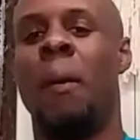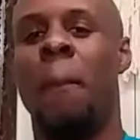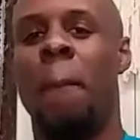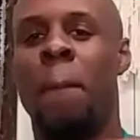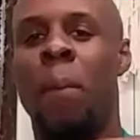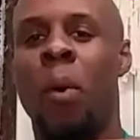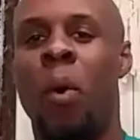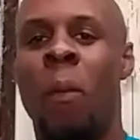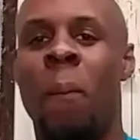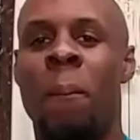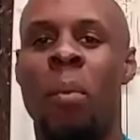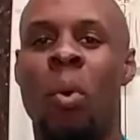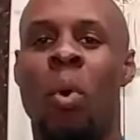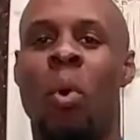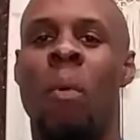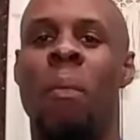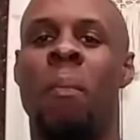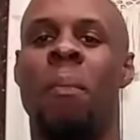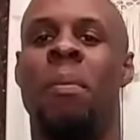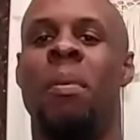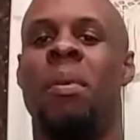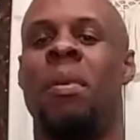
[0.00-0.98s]
Boom,
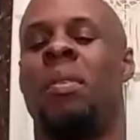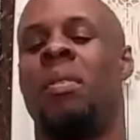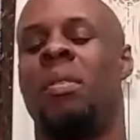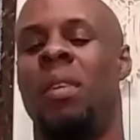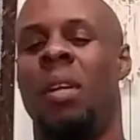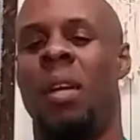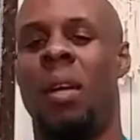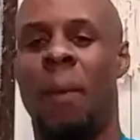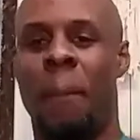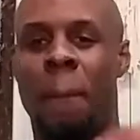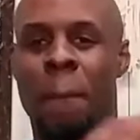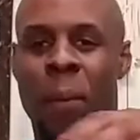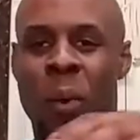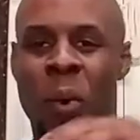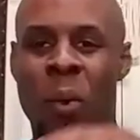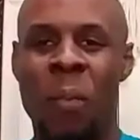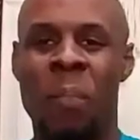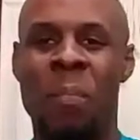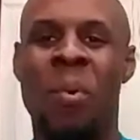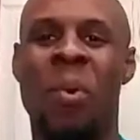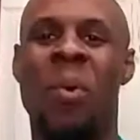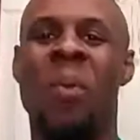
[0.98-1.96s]
boom,
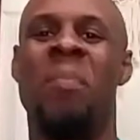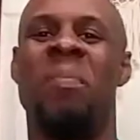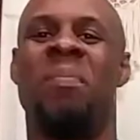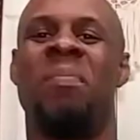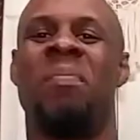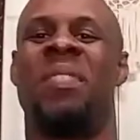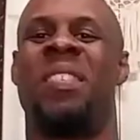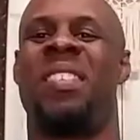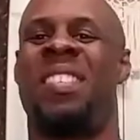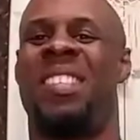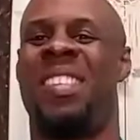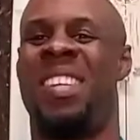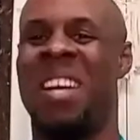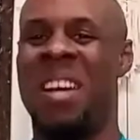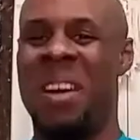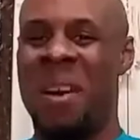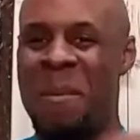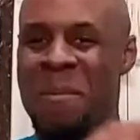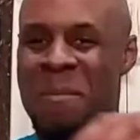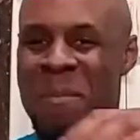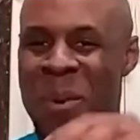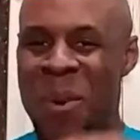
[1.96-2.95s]
boom,
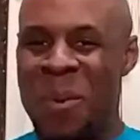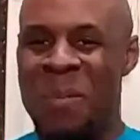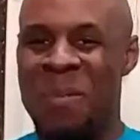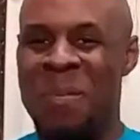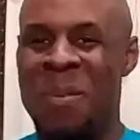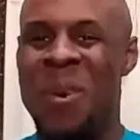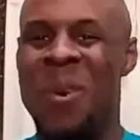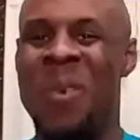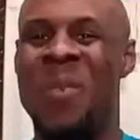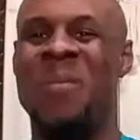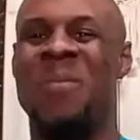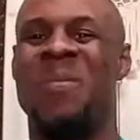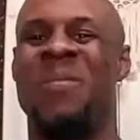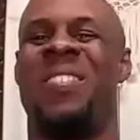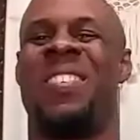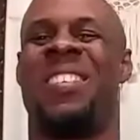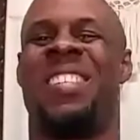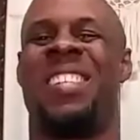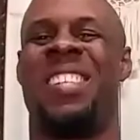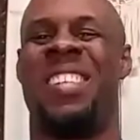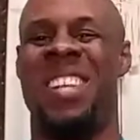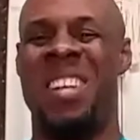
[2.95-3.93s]
boom, boom, boom,
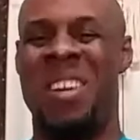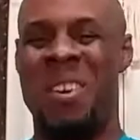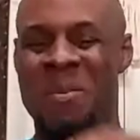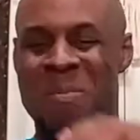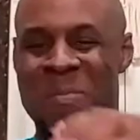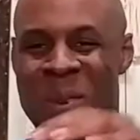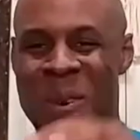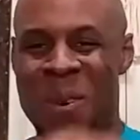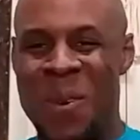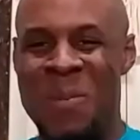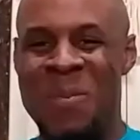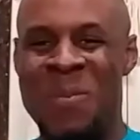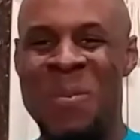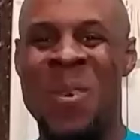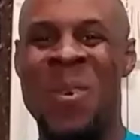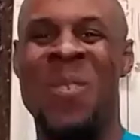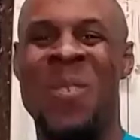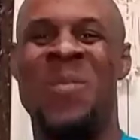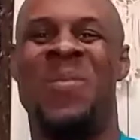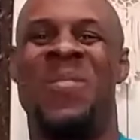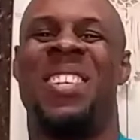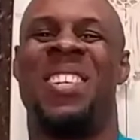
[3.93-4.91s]
boom,
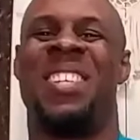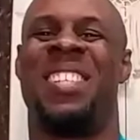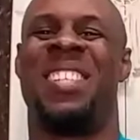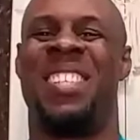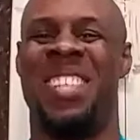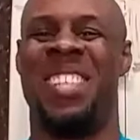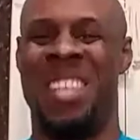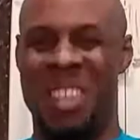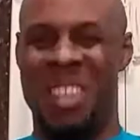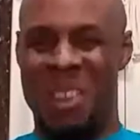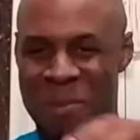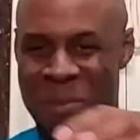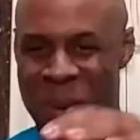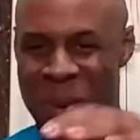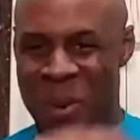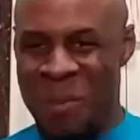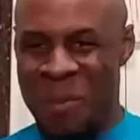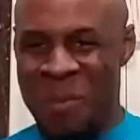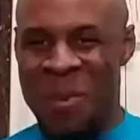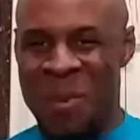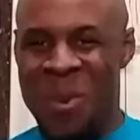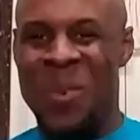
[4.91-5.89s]
boom,
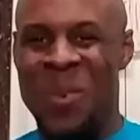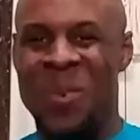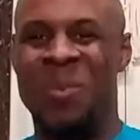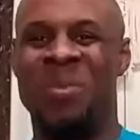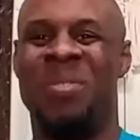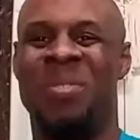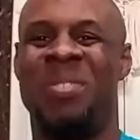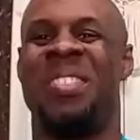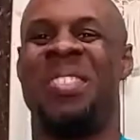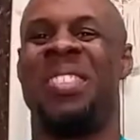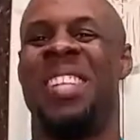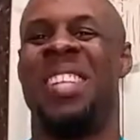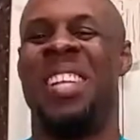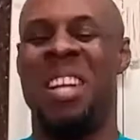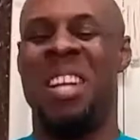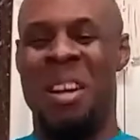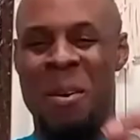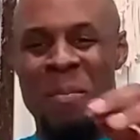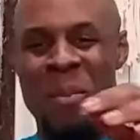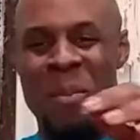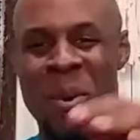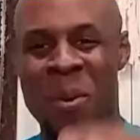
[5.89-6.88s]
boom,
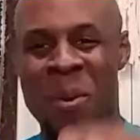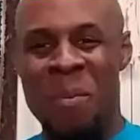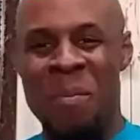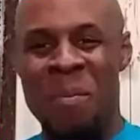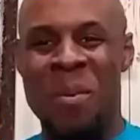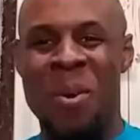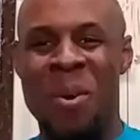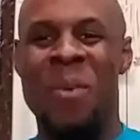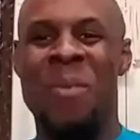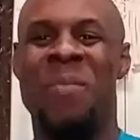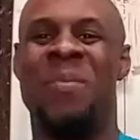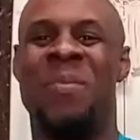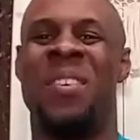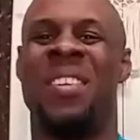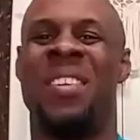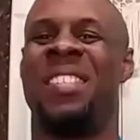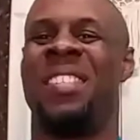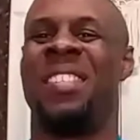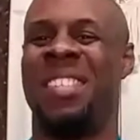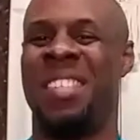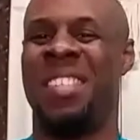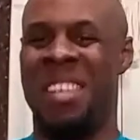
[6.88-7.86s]
boom, boom,
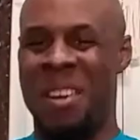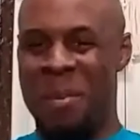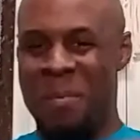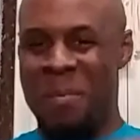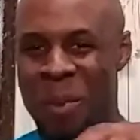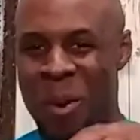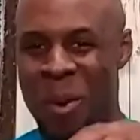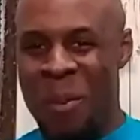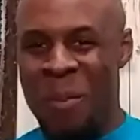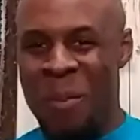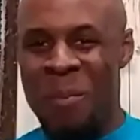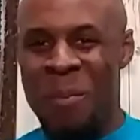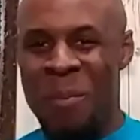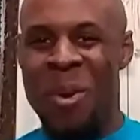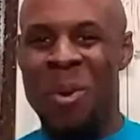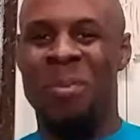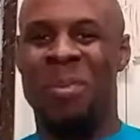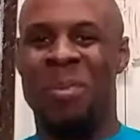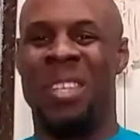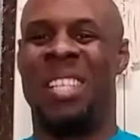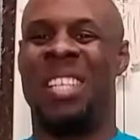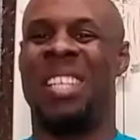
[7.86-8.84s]
boom,
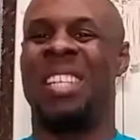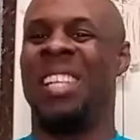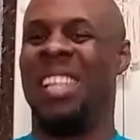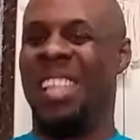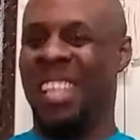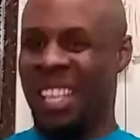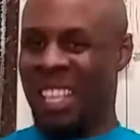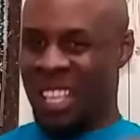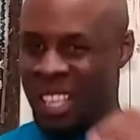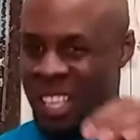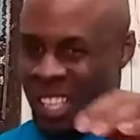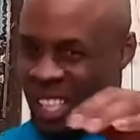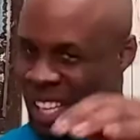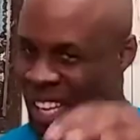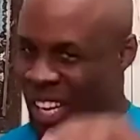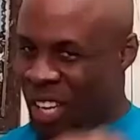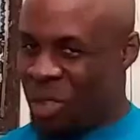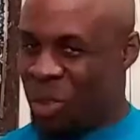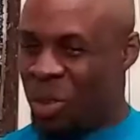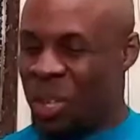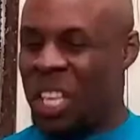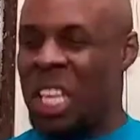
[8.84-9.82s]
boom.
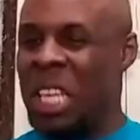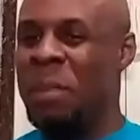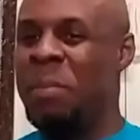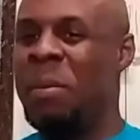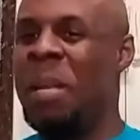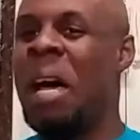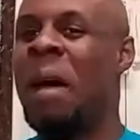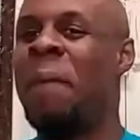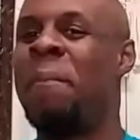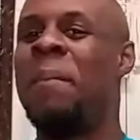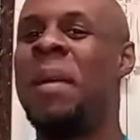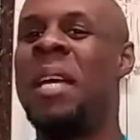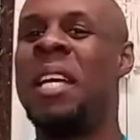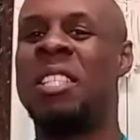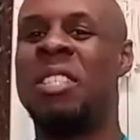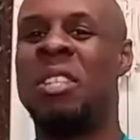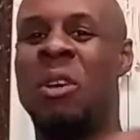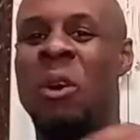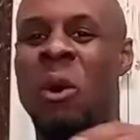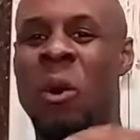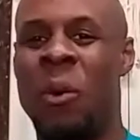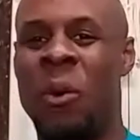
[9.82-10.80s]
And you keep that
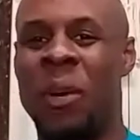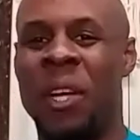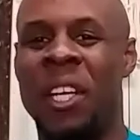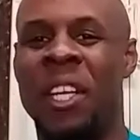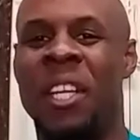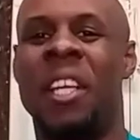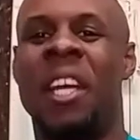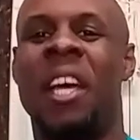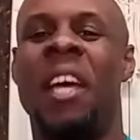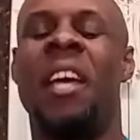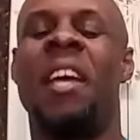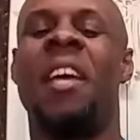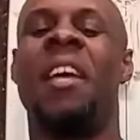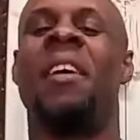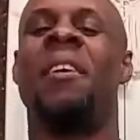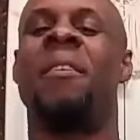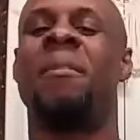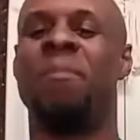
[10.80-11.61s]
bass going, yeah?